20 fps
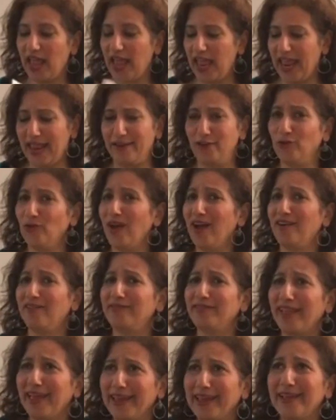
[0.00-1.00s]
And you
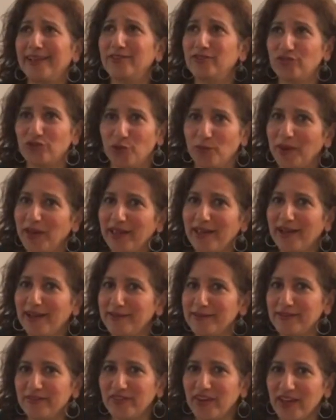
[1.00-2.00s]
have, like, so many
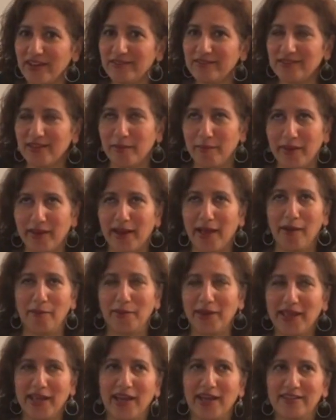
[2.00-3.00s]
kinds of nuts. I mean, how
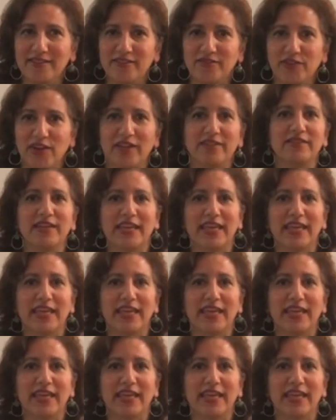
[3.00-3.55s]
many kinds of nuts?